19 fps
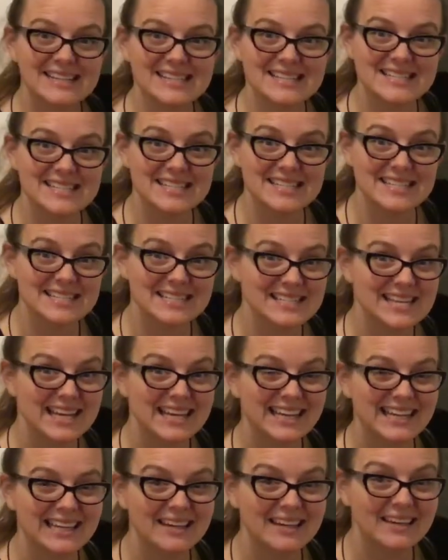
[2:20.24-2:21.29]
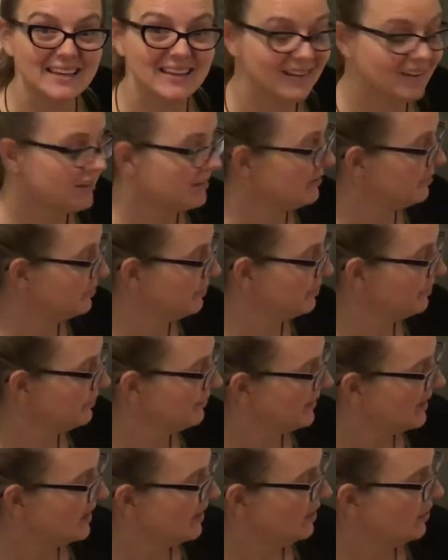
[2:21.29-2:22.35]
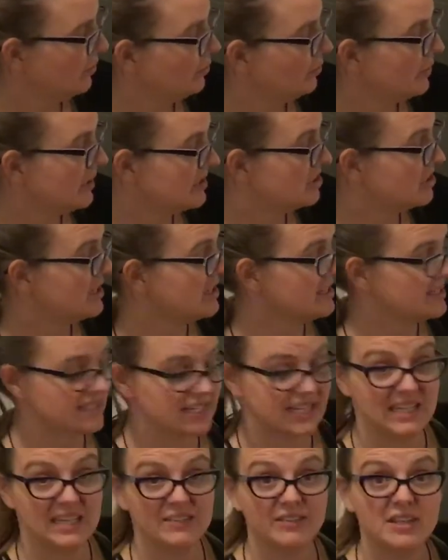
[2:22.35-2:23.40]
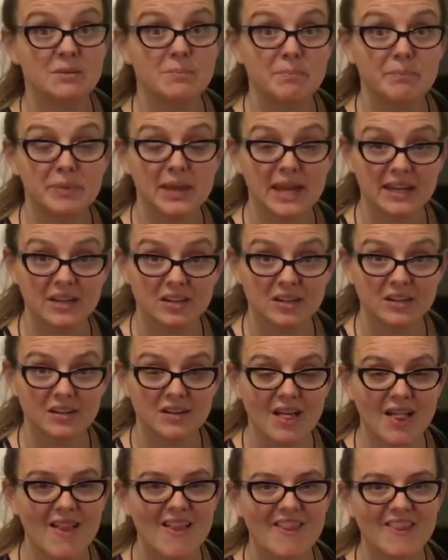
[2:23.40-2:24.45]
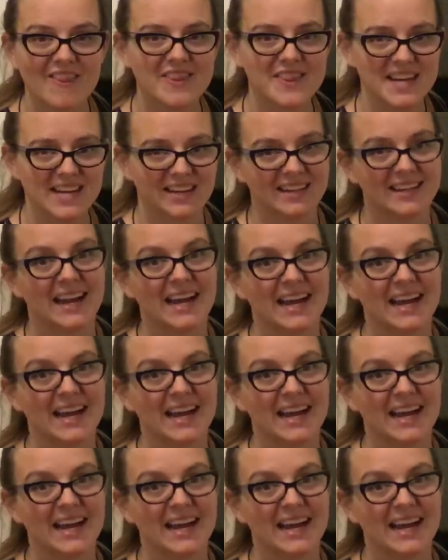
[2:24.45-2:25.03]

Izzy's igloo, which is even better than an